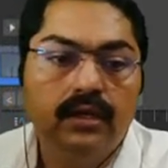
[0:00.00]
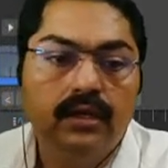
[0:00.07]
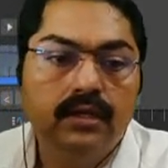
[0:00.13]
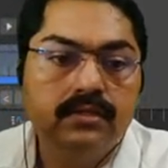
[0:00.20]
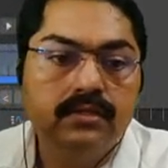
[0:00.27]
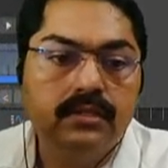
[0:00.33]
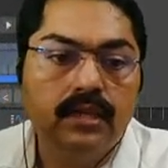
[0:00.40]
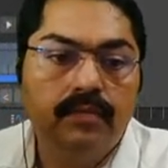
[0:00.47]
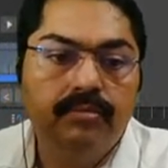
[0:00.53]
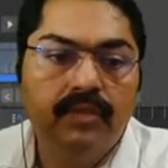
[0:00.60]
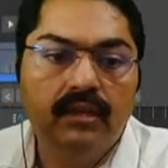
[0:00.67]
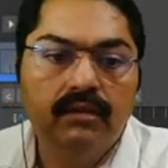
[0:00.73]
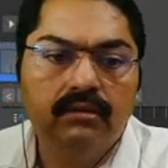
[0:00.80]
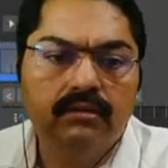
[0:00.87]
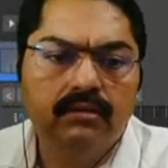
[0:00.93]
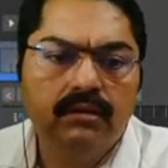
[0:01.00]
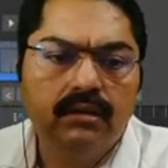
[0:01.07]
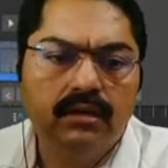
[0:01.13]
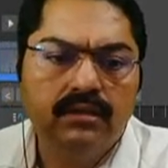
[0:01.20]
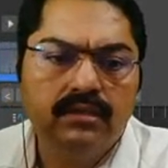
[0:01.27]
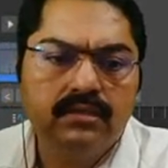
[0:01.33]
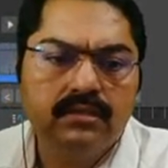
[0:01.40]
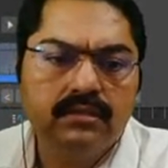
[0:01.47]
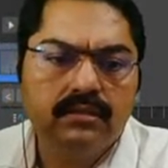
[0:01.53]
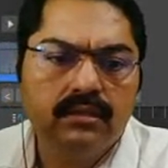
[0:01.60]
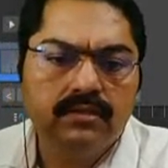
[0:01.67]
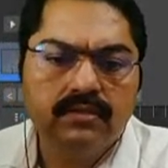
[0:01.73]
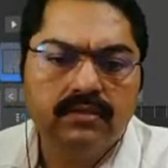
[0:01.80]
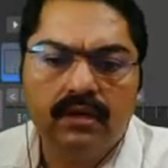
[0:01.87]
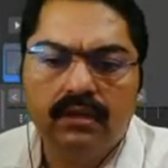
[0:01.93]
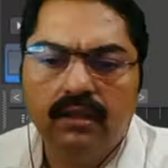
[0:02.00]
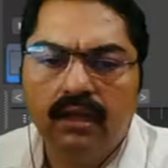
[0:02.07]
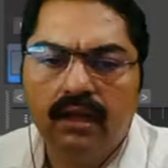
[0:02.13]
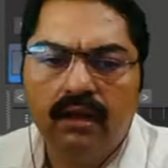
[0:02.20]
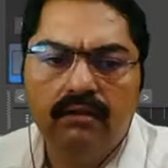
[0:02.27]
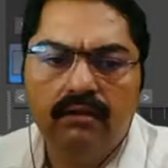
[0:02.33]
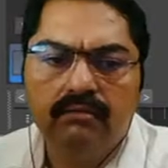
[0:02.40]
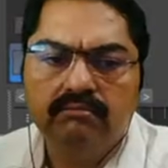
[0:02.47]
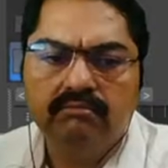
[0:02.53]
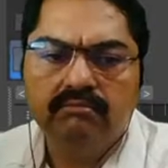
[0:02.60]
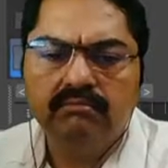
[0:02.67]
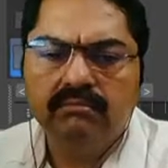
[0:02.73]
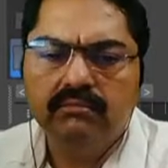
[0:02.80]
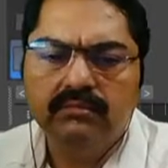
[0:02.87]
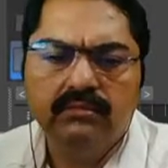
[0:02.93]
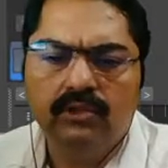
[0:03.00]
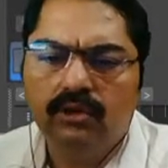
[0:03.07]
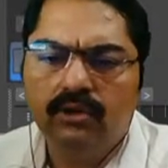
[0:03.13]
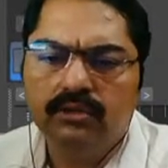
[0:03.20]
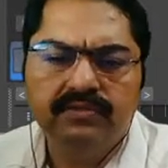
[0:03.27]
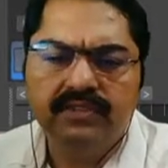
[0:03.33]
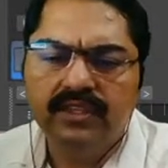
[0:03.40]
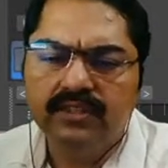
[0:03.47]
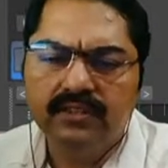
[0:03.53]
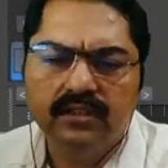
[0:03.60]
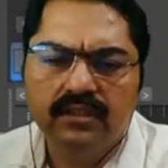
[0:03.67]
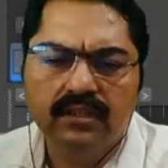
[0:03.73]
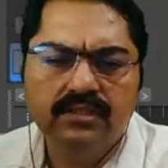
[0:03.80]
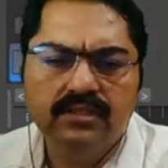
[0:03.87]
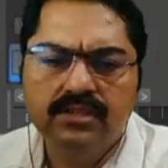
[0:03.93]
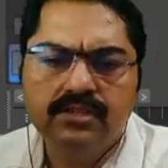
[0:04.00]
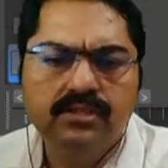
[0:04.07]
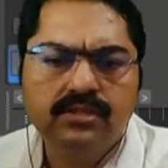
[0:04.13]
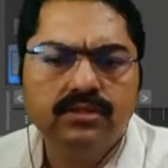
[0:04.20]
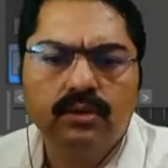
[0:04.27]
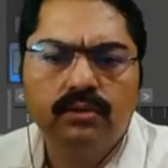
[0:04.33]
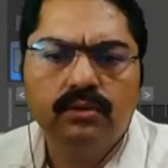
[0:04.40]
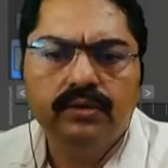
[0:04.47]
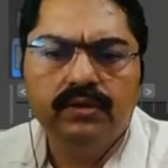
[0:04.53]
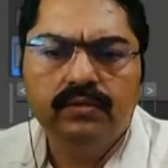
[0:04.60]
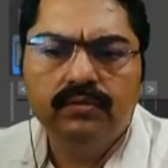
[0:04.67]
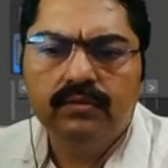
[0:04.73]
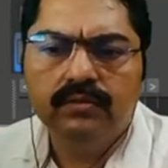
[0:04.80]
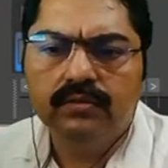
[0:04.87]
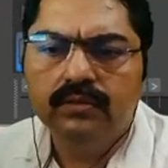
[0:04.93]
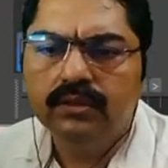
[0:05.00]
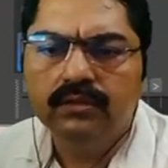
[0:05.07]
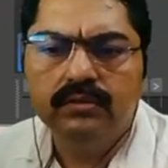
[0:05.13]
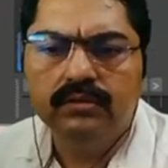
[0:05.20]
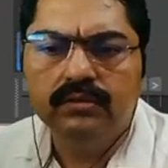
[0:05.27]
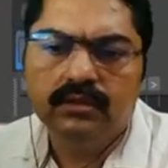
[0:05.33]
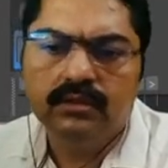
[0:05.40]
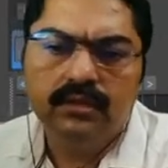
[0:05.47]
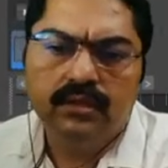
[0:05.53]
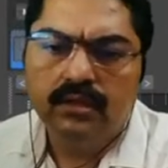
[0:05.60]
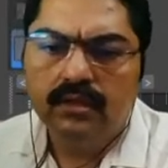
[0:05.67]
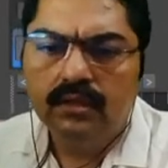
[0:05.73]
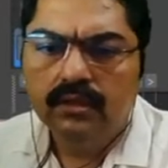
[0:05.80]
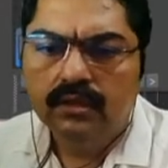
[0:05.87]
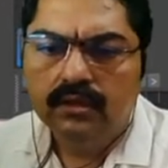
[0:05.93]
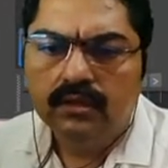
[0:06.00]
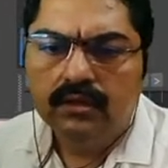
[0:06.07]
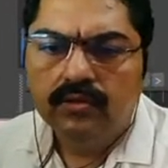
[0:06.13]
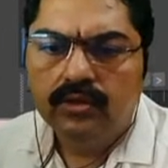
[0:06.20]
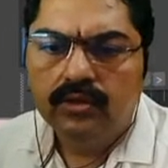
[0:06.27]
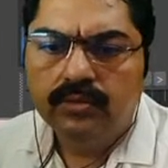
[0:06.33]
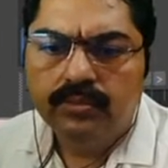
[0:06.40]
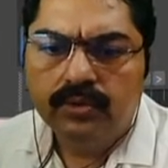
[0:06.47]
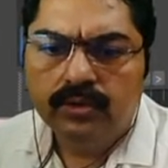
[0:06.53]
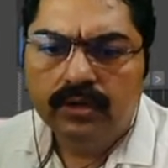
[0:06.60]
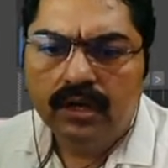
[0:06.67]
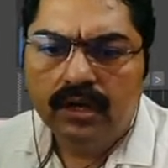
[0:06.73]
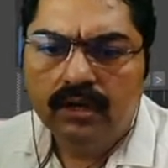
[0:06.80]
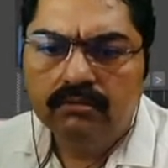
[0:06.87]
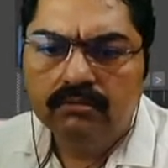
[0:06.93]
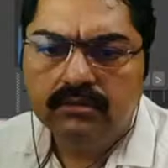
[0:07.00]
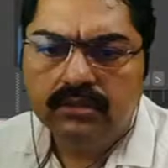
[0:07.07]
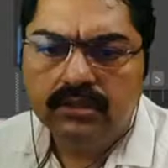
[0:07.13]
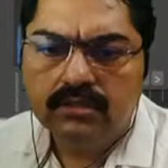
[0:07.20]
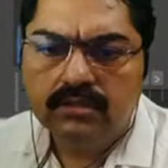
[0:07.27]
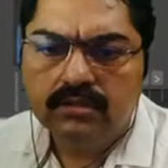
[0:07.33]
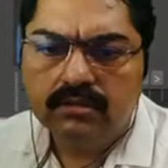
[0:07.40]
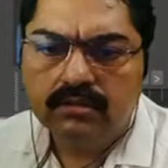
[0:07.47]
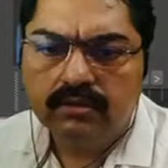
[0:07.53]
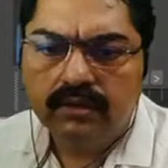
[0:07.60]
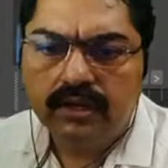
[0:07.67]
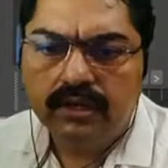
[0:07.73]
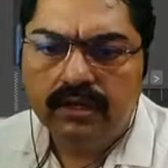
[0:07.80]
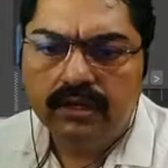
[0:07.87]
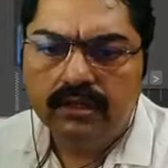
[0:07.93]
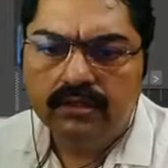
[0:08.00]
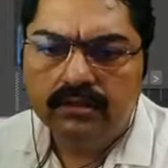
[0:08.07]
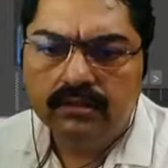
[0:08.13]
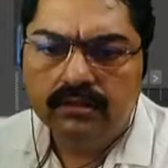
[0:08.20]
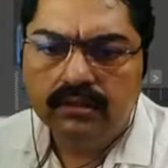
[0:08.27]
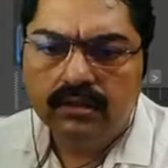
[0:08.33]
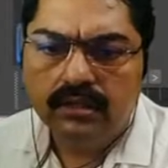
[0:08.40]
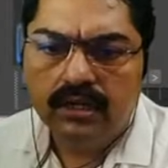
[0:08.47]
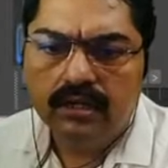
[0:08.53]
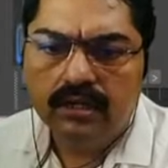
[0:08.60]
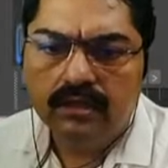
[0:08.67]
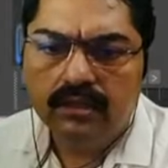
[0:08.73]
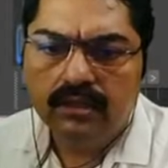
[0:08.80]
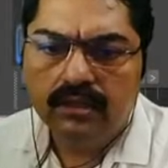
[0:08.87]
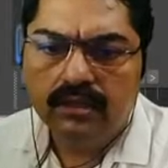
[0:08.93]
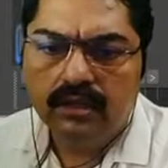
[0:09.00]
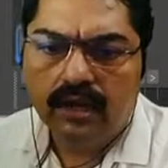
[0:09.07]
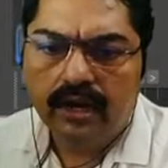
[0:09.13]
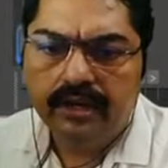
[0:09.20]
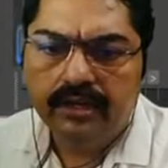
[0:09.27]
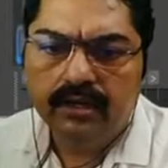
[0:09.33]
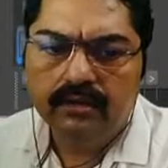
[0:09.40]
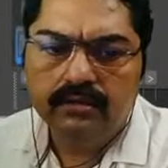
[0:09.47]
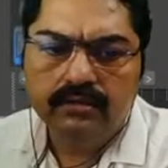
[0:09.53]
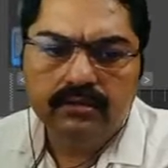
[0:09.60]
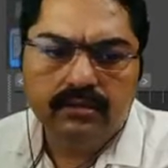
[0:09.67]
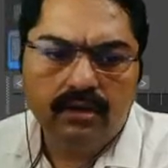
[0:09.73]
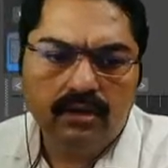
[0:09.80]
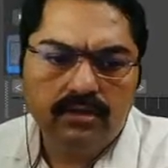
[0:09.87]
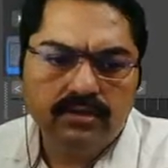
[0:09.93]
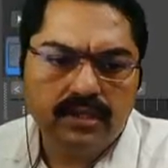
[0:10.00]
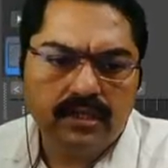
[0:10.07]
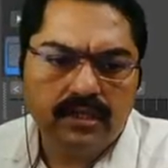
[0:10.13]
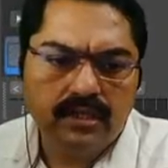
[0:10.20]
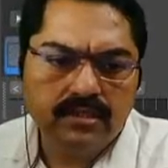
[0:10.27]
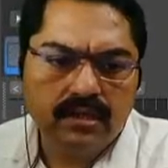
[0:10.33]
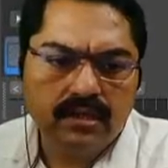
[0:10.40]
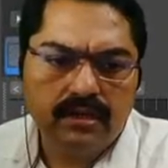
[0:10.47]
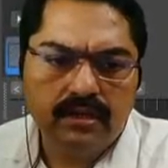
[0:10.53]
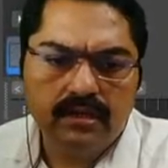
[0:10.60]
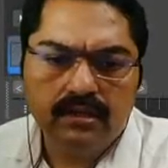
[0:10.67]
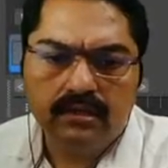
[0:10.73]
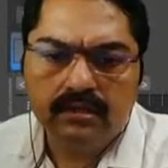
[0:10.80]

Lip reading: Same thing, other things are there. A lot of things are there. Just go in with the report and just create it. You get the idea. All settings are here.